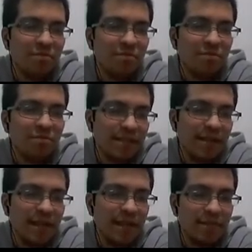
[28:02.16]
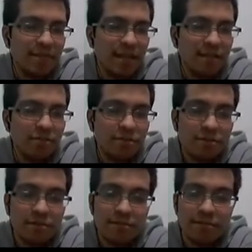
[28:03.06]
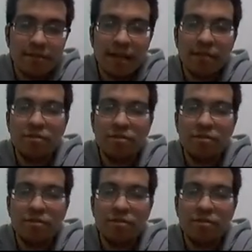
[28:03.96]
stuff like the magnitudes. I don't know